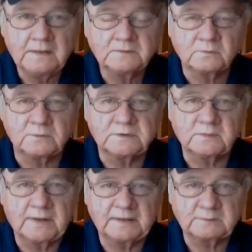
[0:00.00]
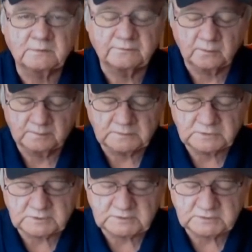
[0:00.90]
His recent past performance
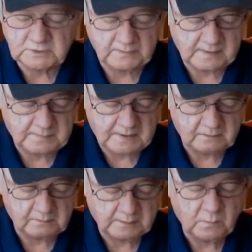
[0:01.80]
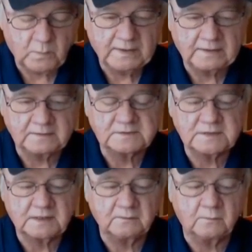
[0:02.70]
sheet show a power run win in his
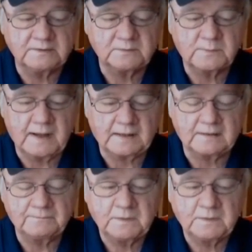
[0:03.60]
second race back.